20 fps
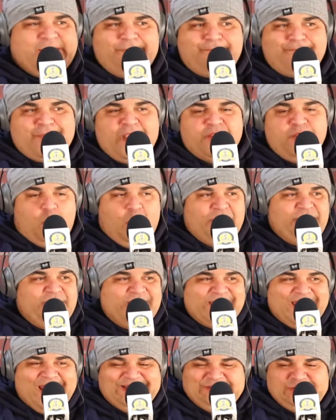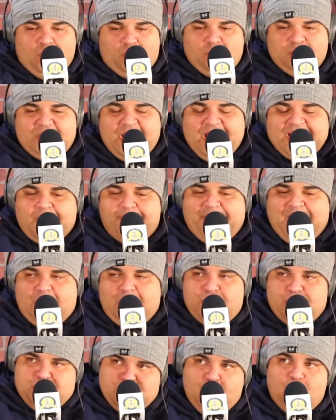The one thing that I don't like about
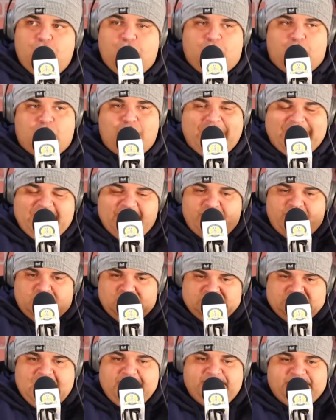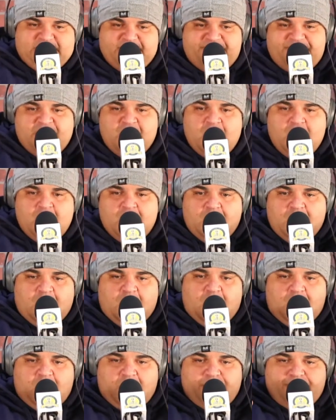yoga or any of those types of
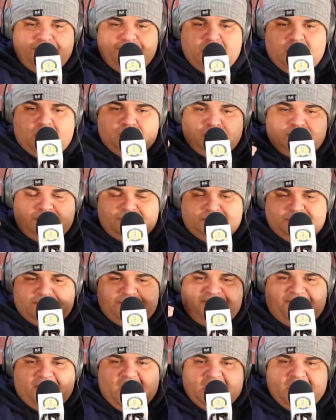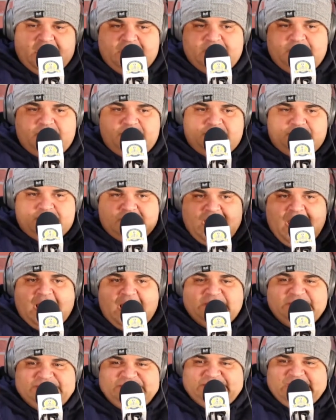fucking
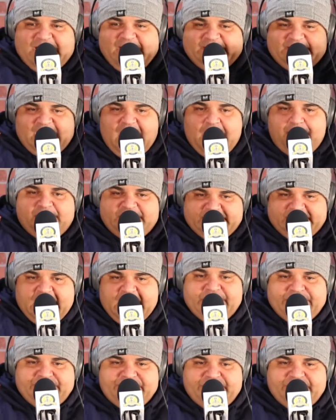calisthenic type of things,